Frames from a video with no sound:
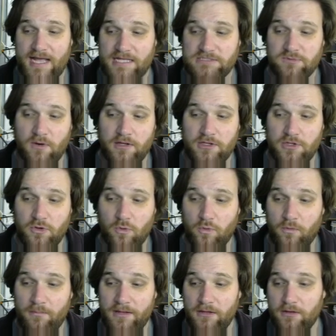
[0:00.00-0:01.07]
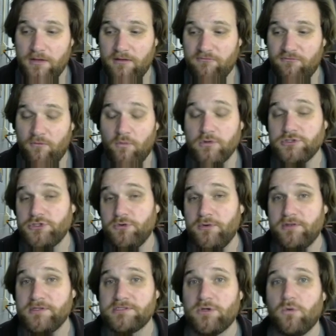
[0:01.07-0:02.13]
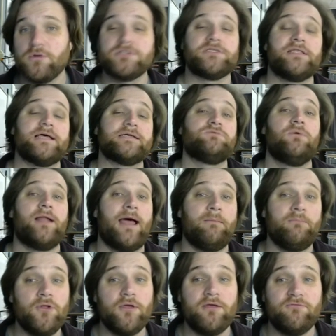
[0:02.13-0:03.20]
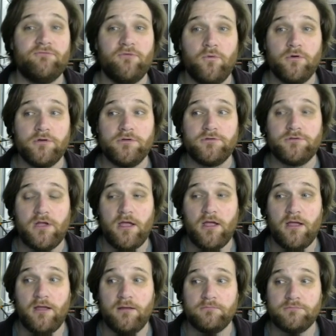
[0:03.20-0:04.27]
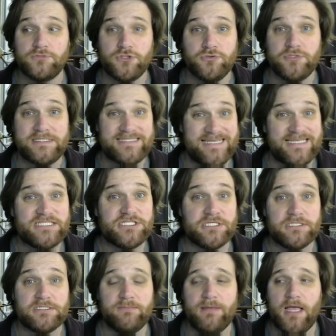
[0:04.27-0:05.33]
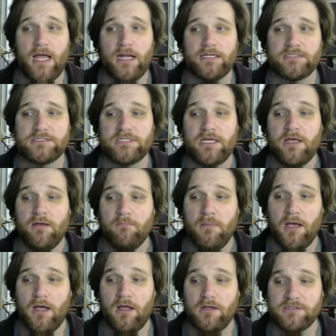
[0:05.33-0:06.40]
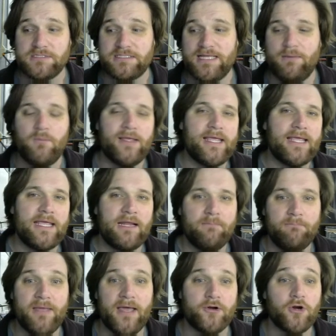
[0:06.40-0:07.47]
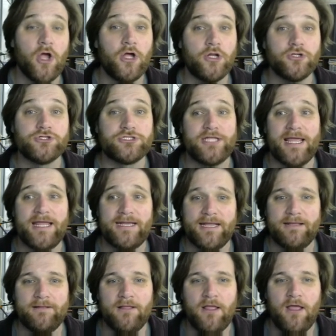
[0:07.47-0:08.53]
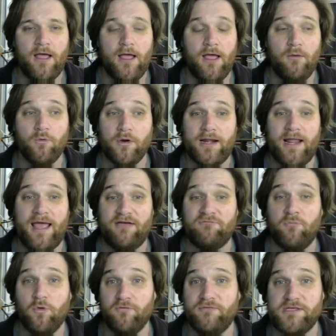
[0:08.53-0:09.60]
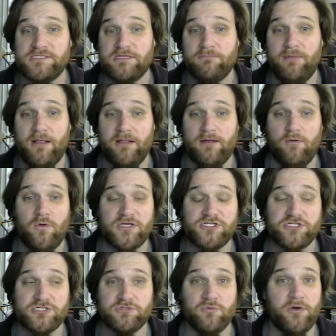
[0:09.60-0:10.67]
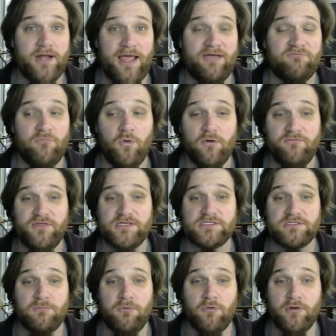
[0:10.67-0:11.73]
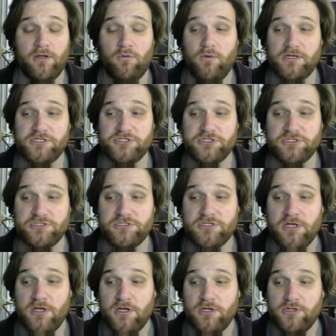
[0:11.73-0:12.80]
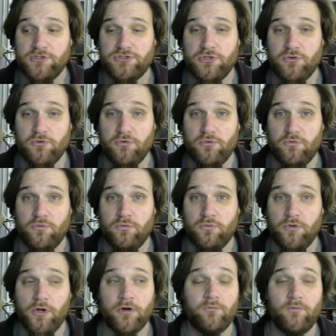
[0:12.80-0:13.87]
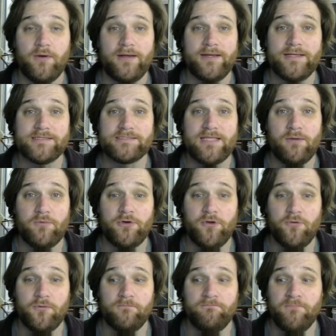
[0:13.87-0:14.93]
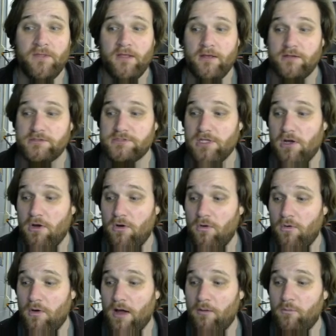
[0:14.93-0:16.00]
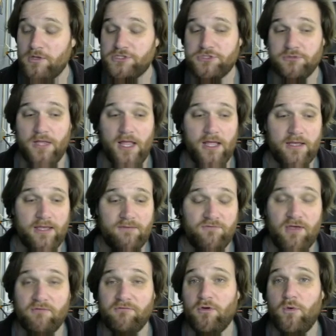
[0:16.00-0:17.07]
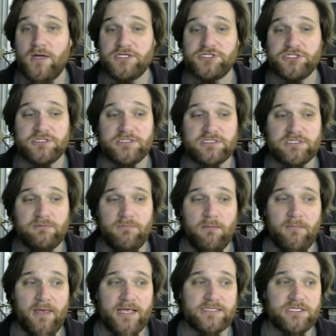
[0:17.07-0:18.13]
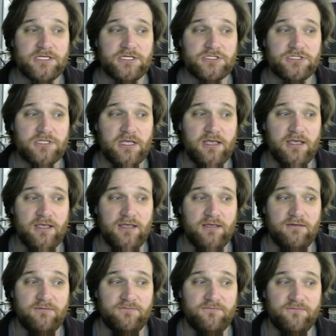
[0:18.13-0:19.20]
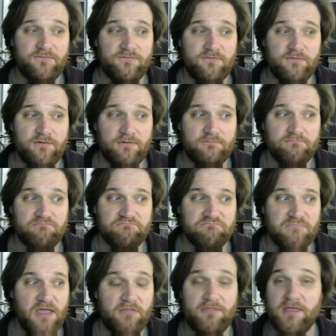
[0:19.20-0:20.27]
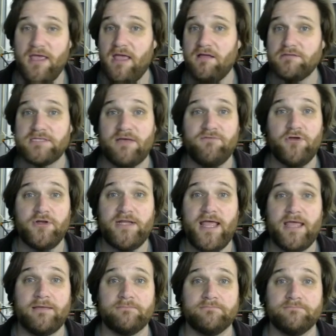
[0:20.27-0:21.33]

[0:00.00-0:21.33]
what you will be looking forward to in this course. And that's what I'm looking forward to teaching, to be honest, because then we can get a better understanding. We're going to have more of these compelling questions. We're going to have more of these supporting questions to learn what it is that we're doing. So I wish you luck. If you have any questions, send me a message. If nothing else, have a good day.